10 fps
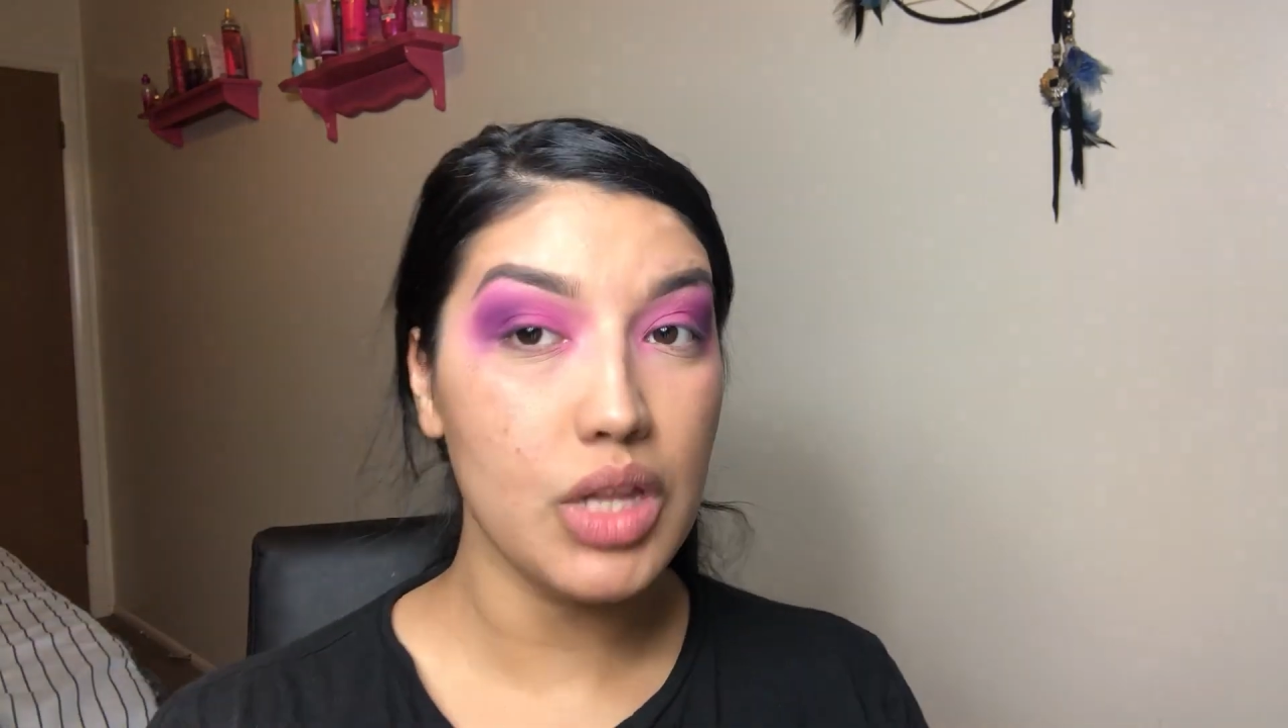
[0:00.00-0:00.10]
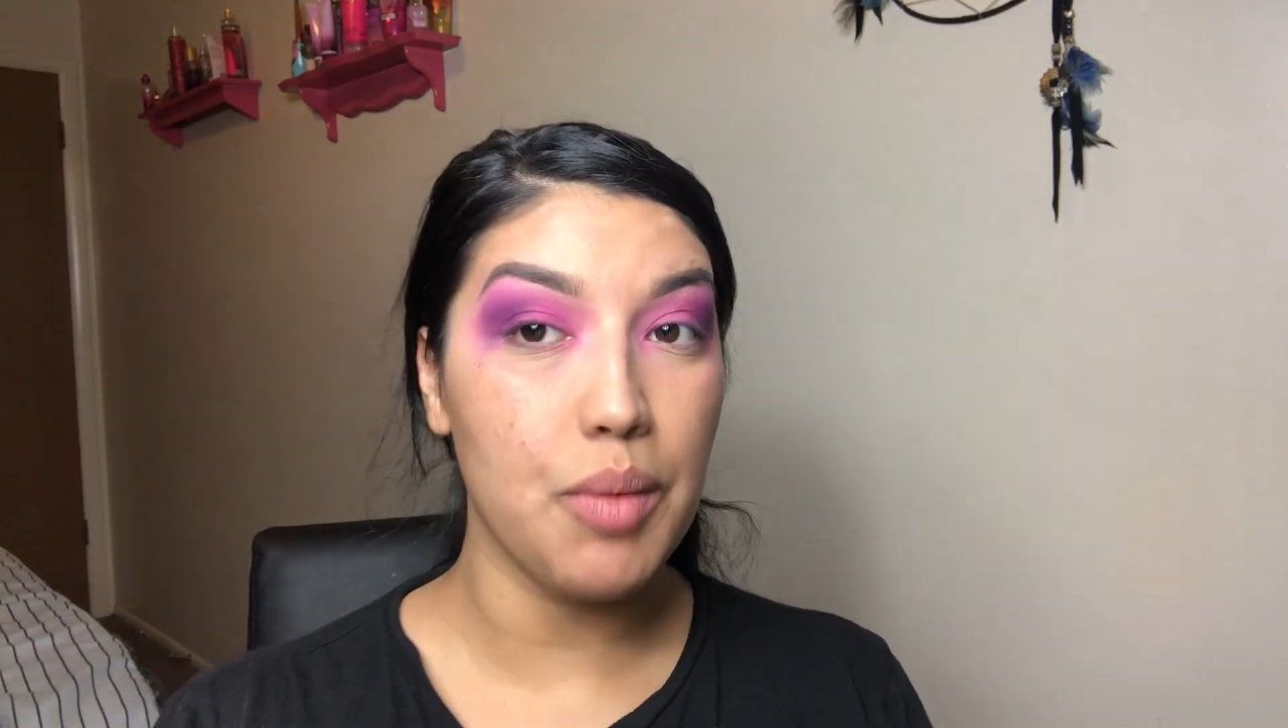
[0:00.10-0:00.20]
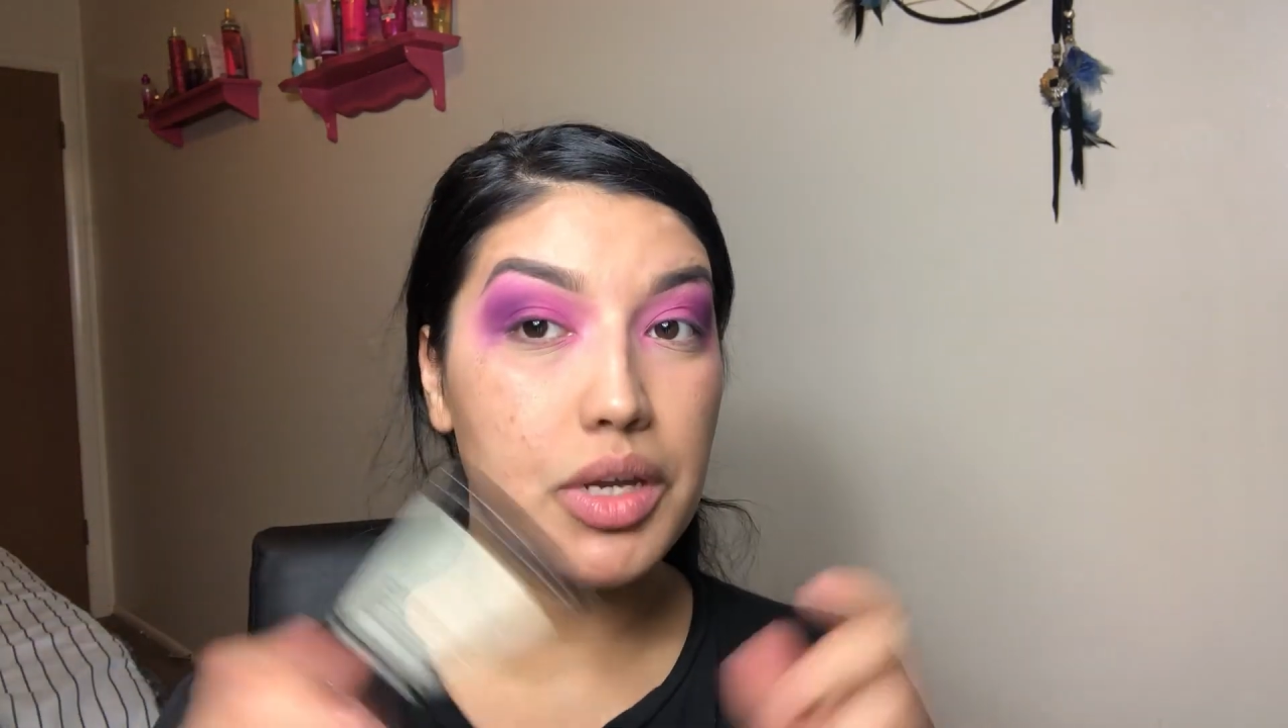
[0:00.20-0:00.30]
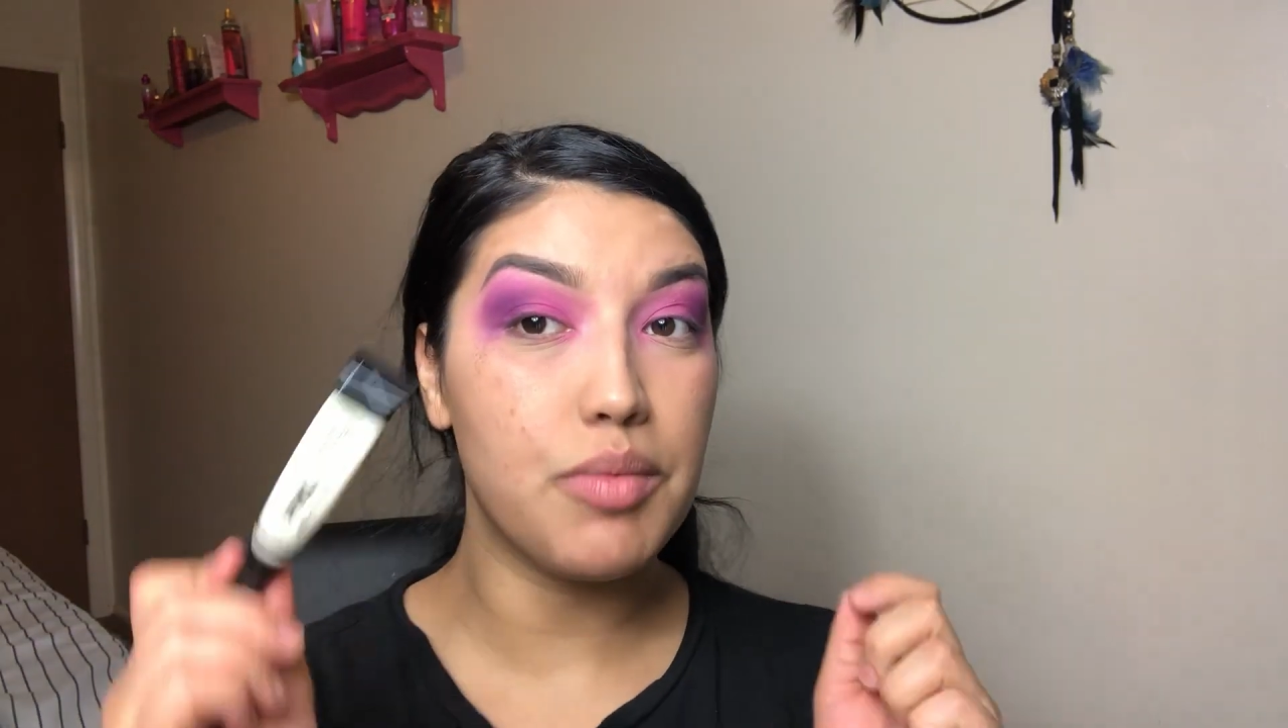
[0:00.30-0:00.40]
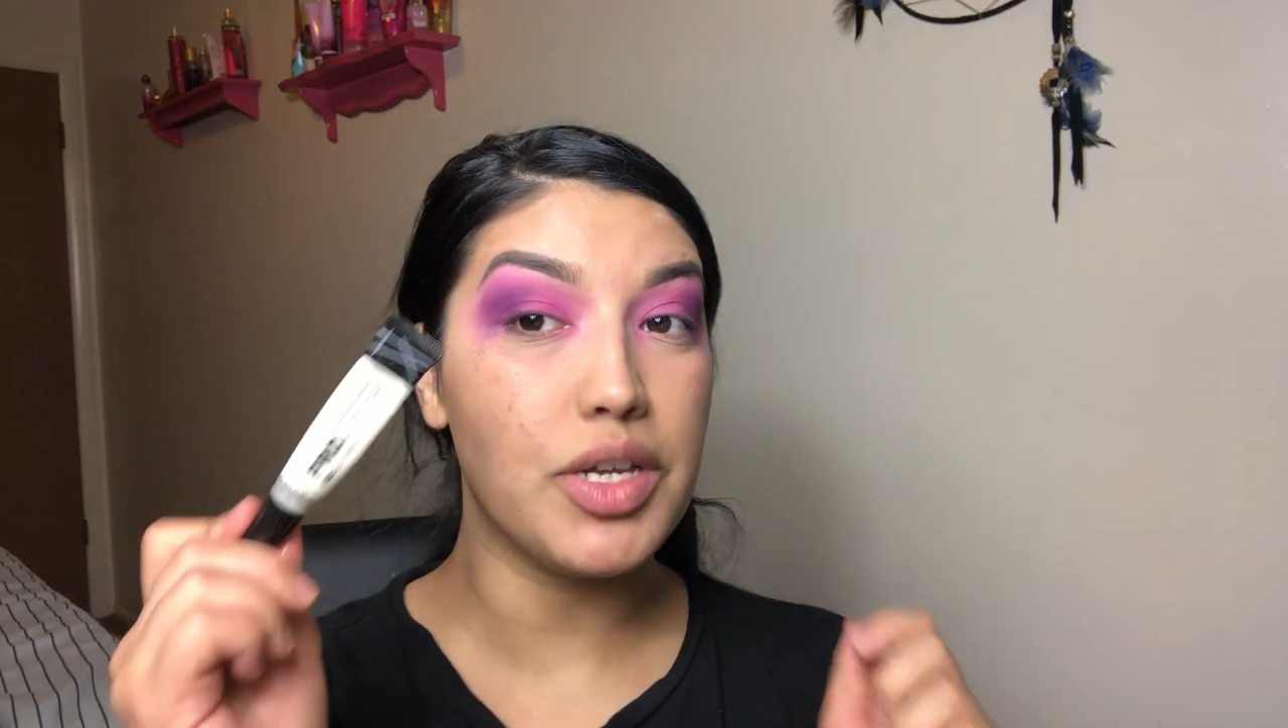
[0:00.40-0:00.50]

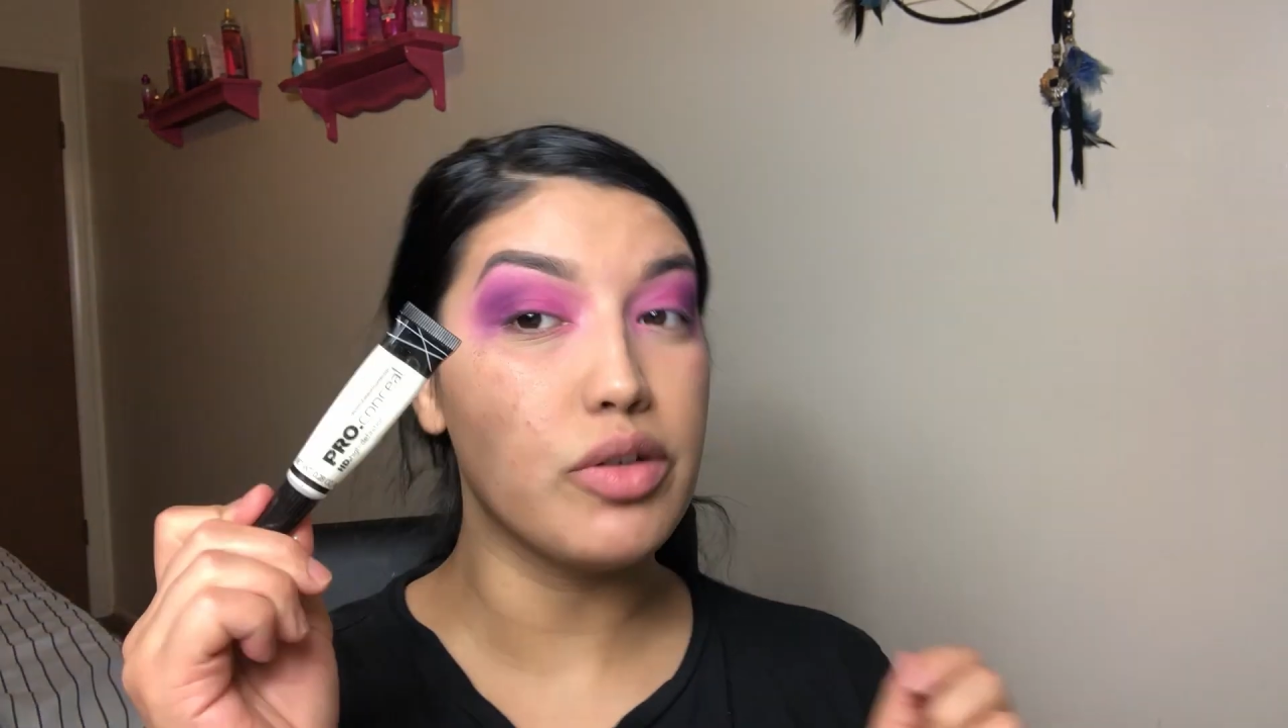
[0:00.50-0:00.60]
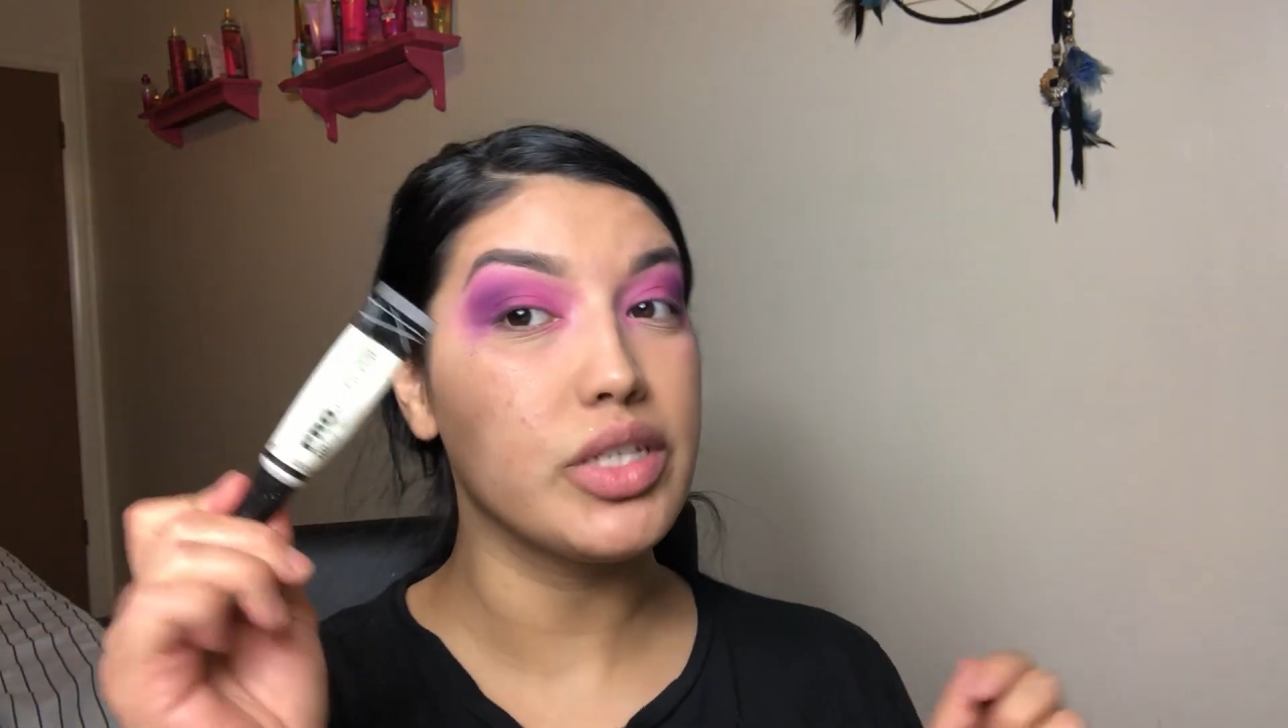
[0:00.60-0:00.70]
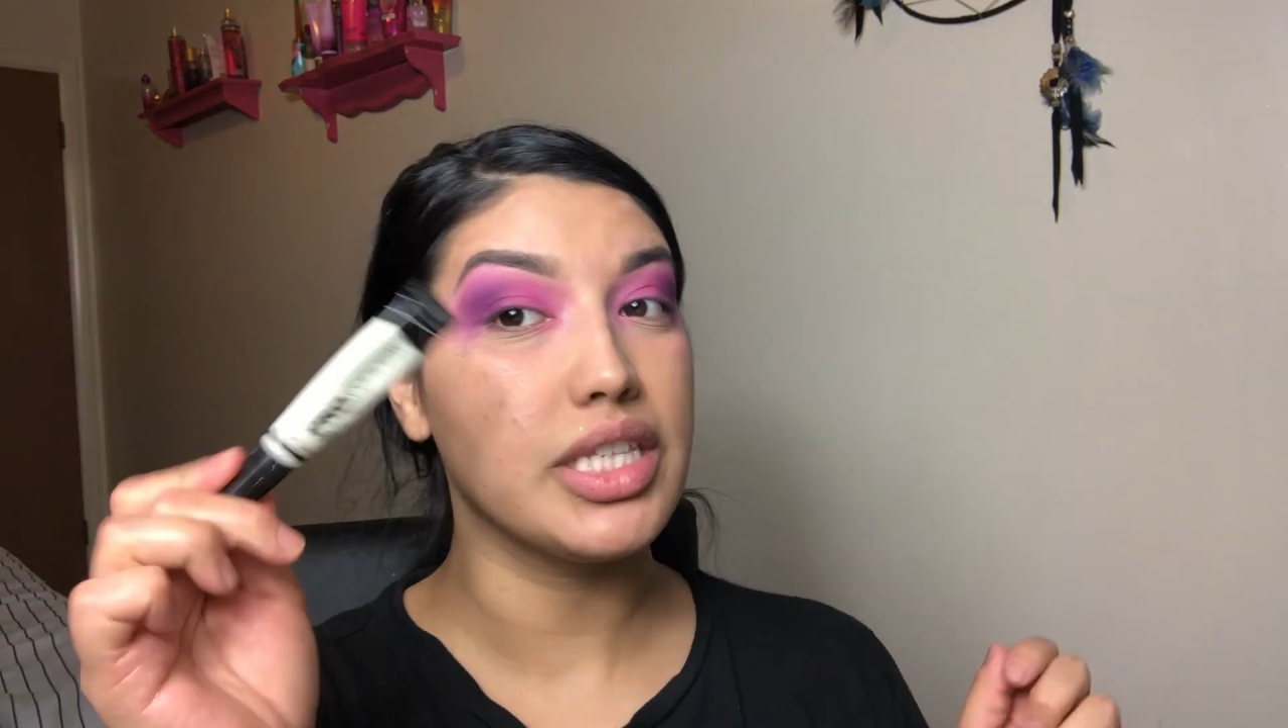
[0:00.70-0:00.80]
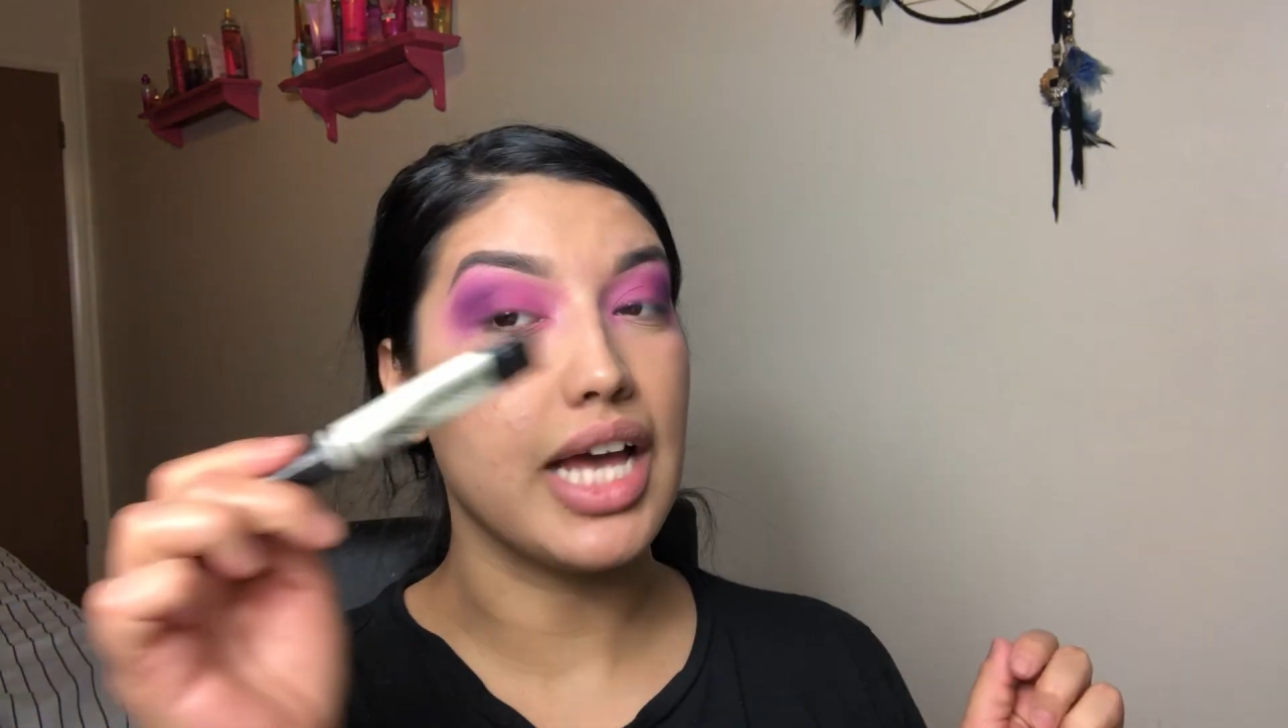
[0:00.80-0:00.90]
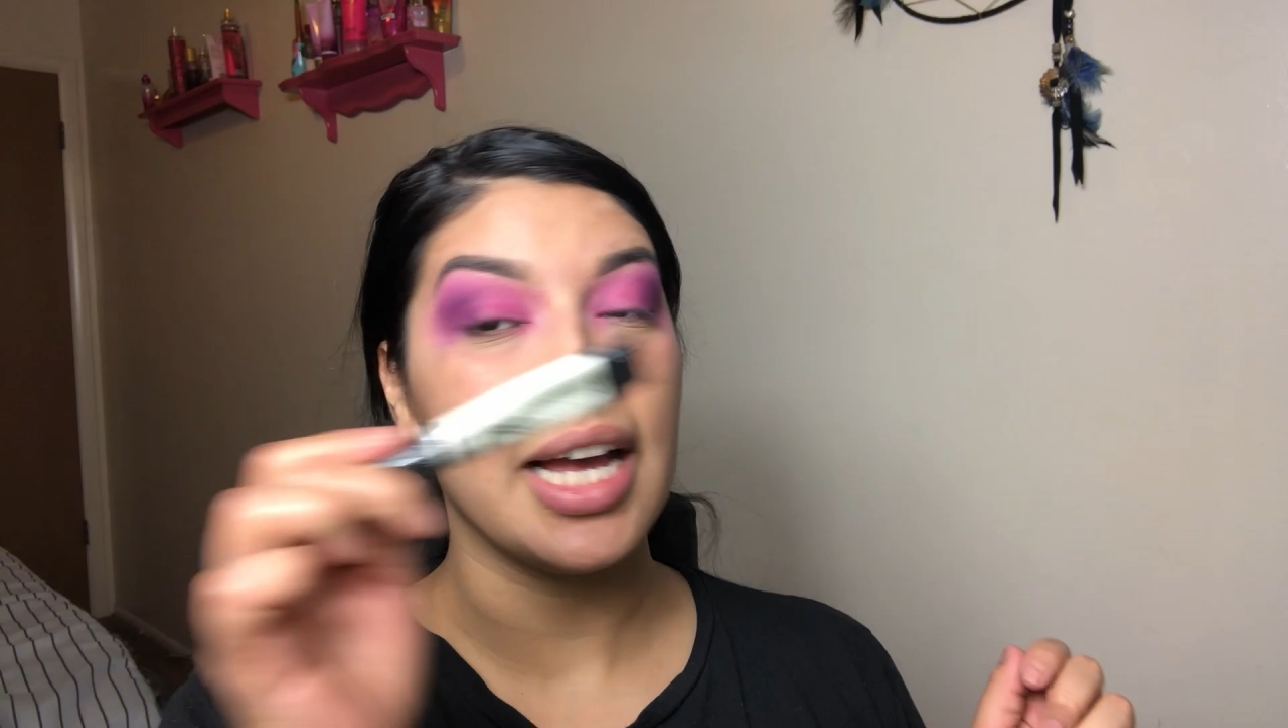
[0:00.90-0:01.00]
I'm gonna be using the